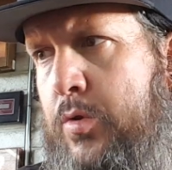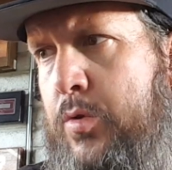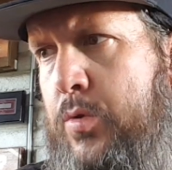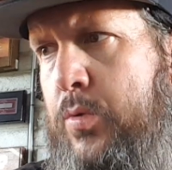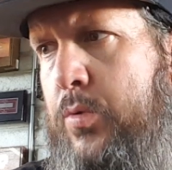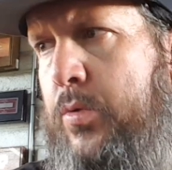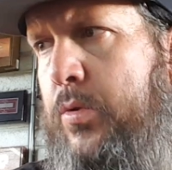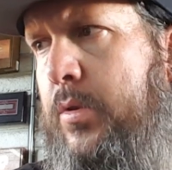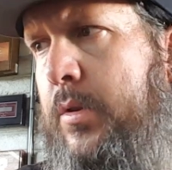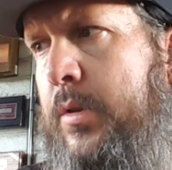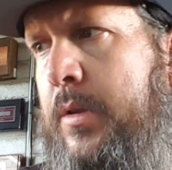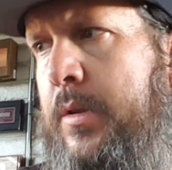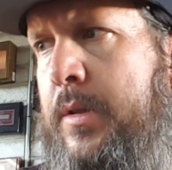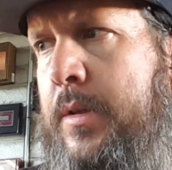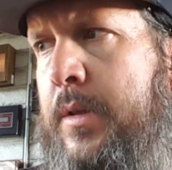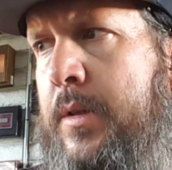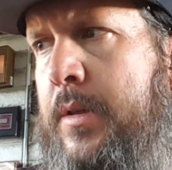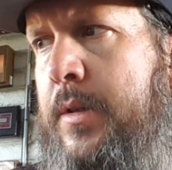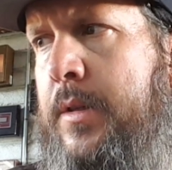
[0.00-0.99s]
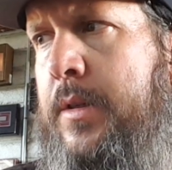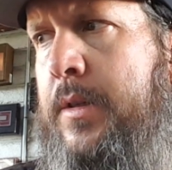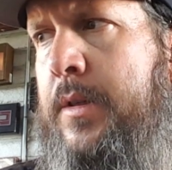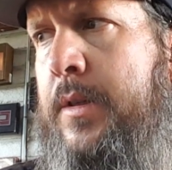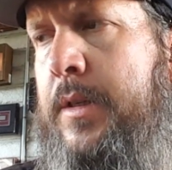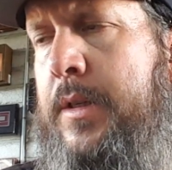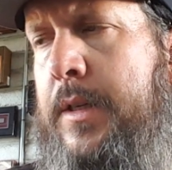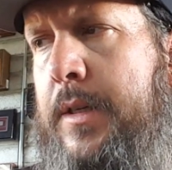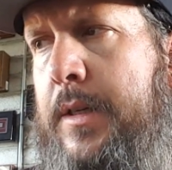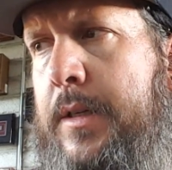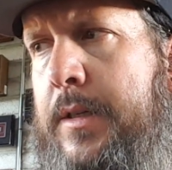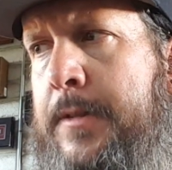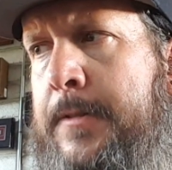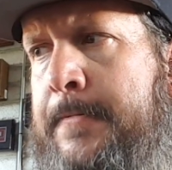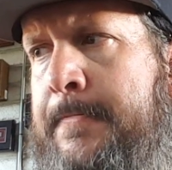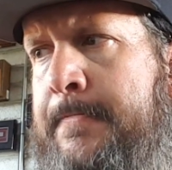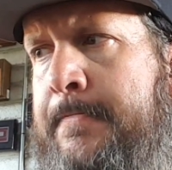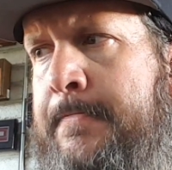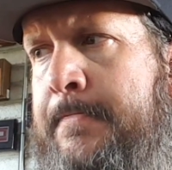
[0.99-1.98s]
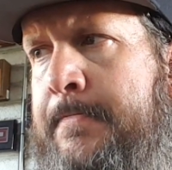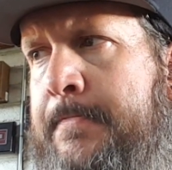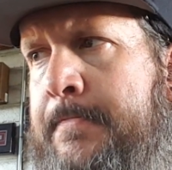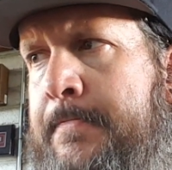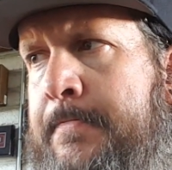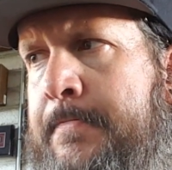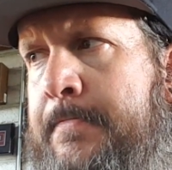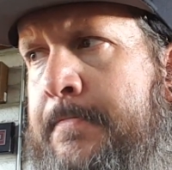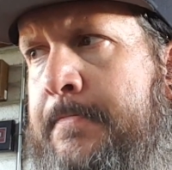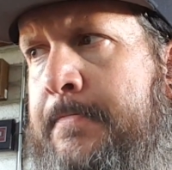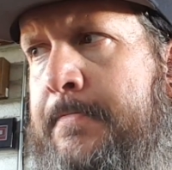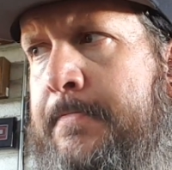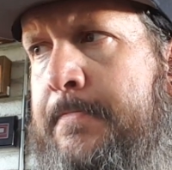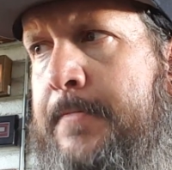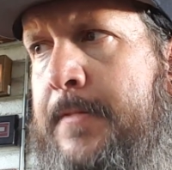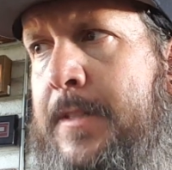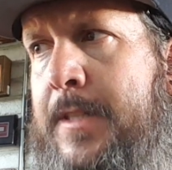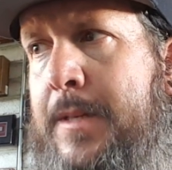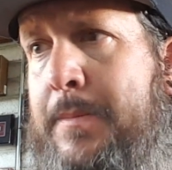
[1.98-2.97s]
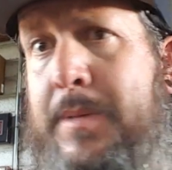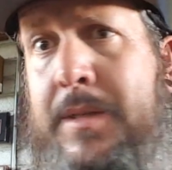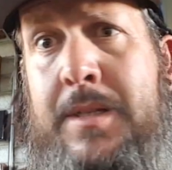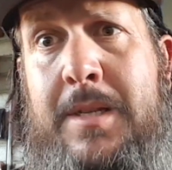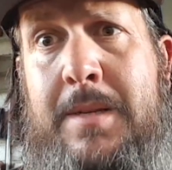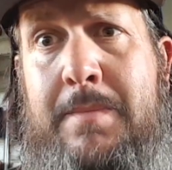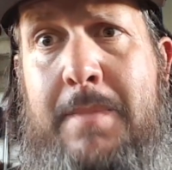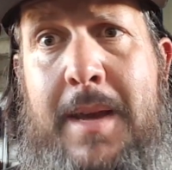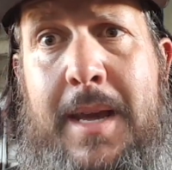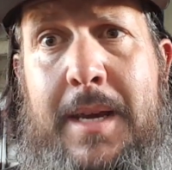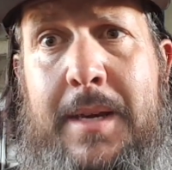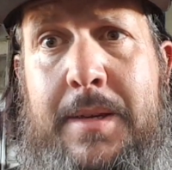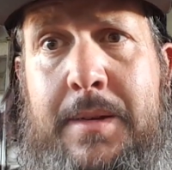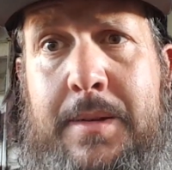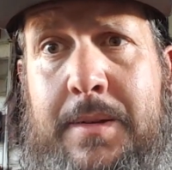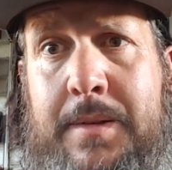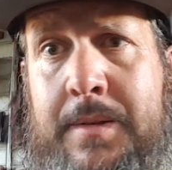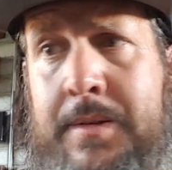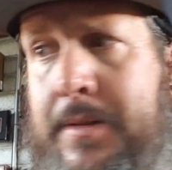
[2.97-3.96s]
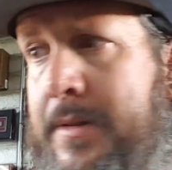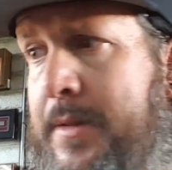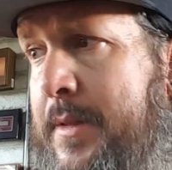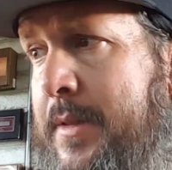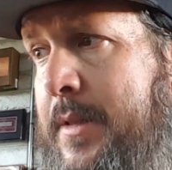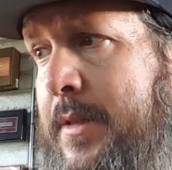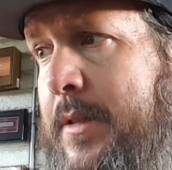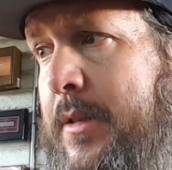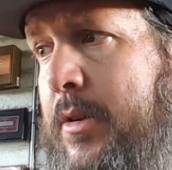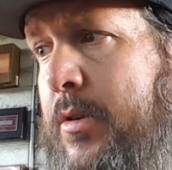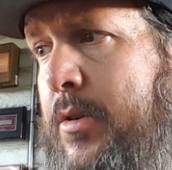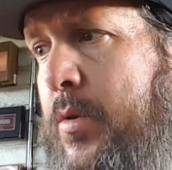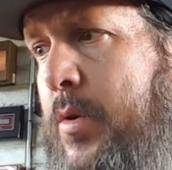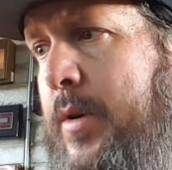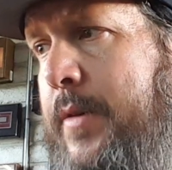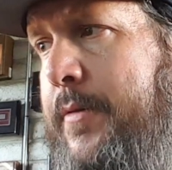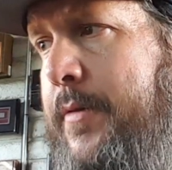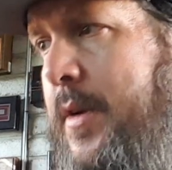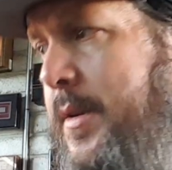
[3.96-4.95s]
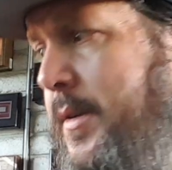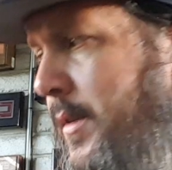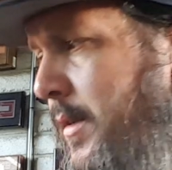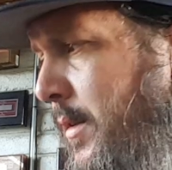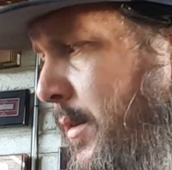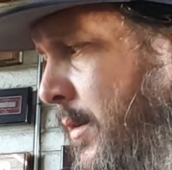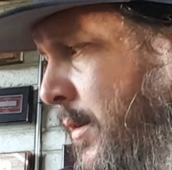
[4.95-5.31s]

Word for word: Cool uh, TPC Mac logo on front.